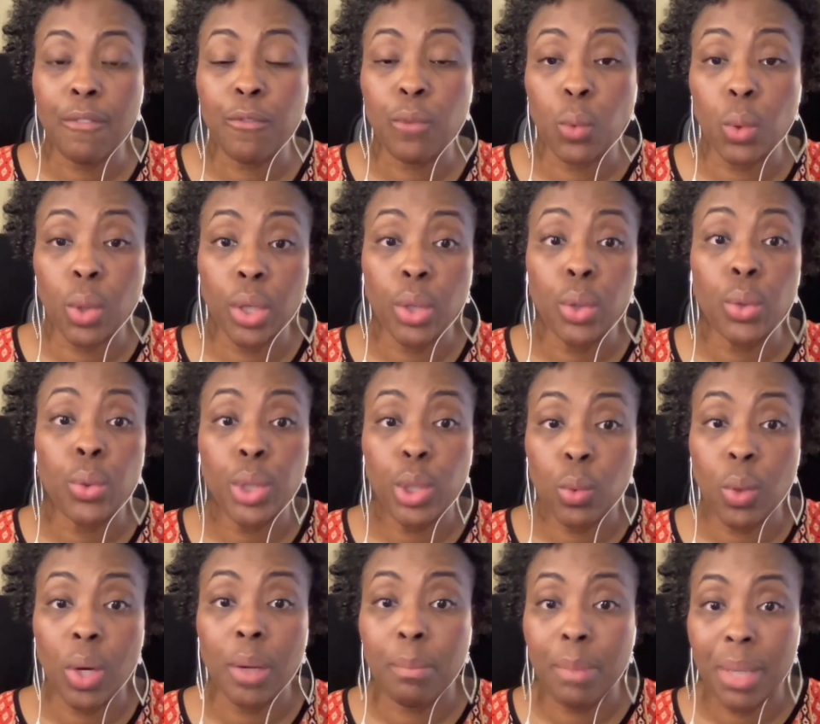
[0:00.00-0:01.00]
for who you
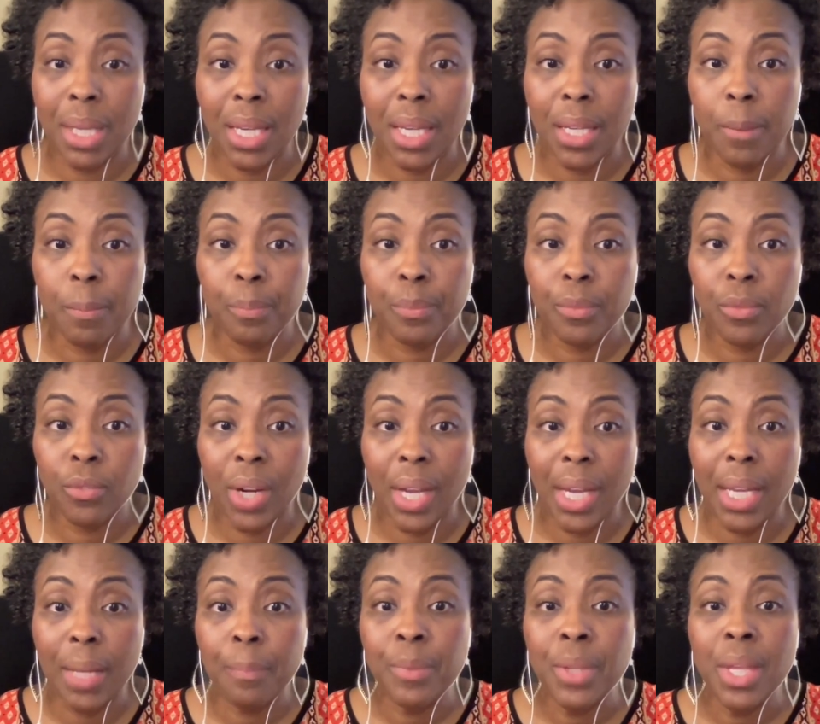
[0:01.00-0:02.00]
are being,
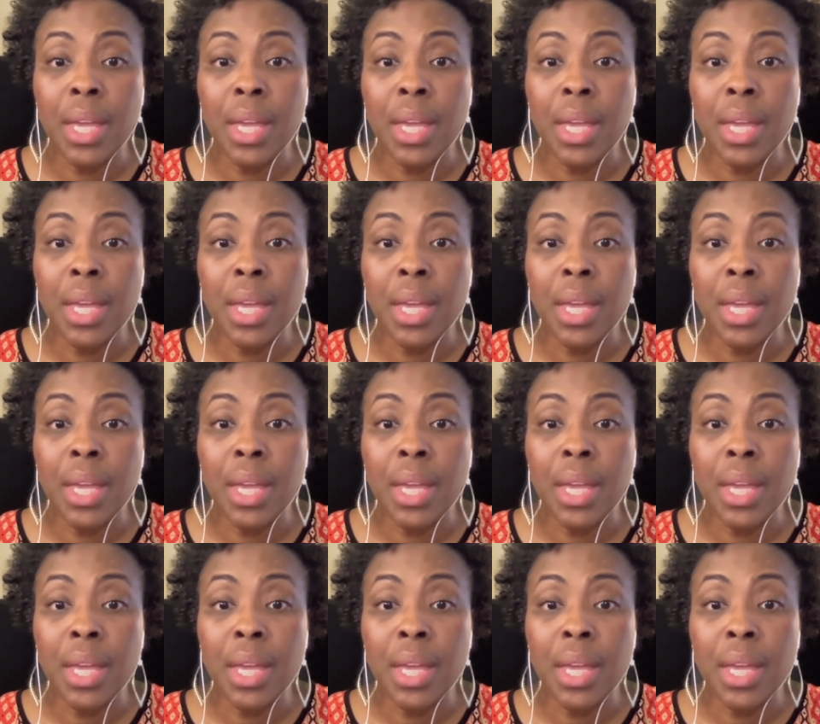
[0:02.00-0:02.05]
right?